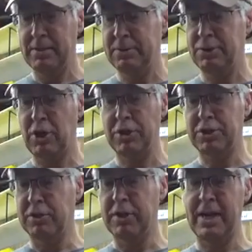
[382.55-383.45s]

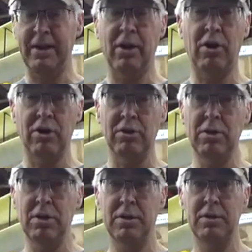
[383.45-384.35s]
charger.
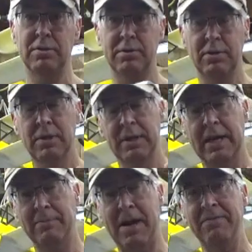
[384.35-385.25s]

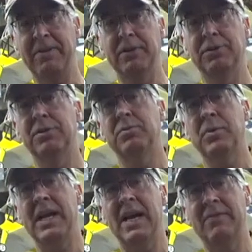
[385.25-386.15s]
At my field,
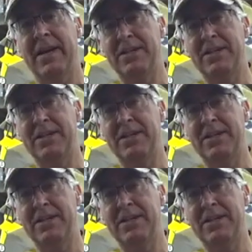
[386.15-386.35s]
we have a